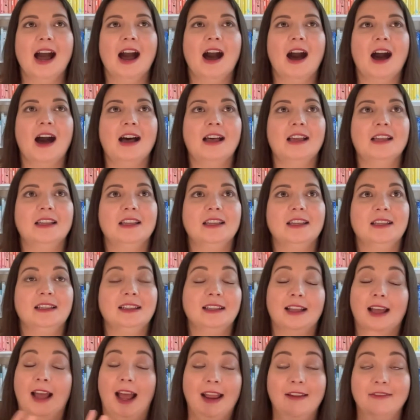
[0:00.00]

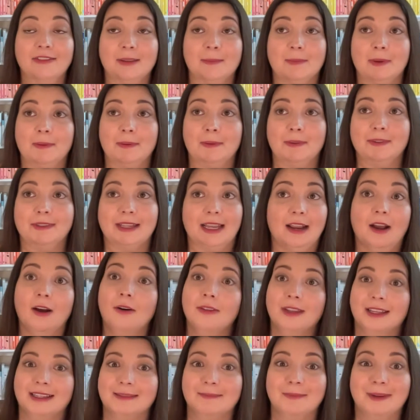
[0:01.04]
I have some people who say,
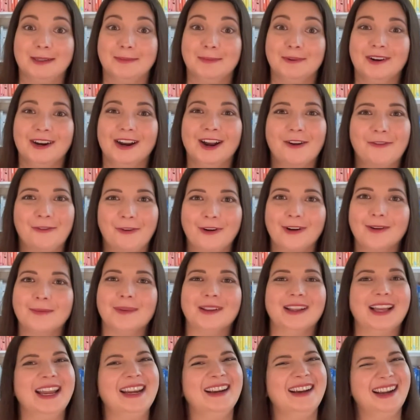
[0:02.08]
oh, that's much more
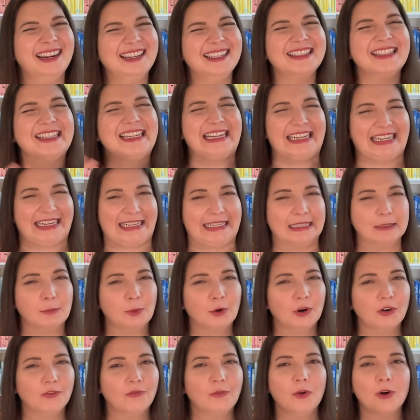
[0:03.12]
affordable. And honestly, it is
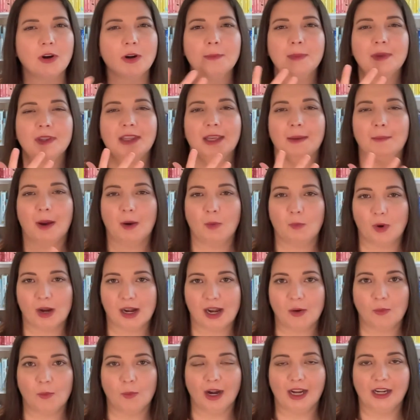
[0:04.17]
more affordable than my
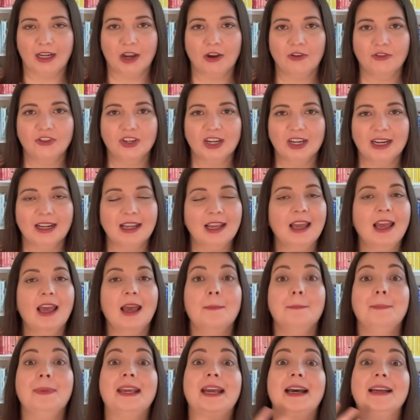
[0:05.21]
one-on-one coaching
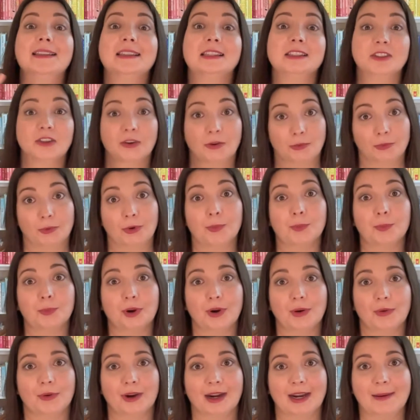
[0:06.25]
because it's a group
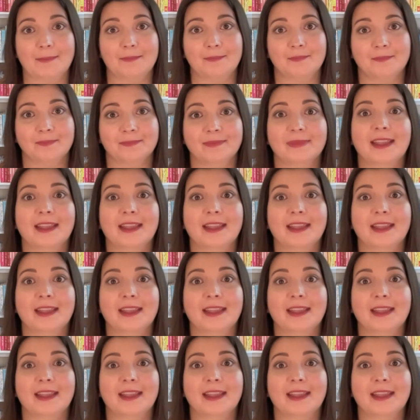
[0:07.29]
program.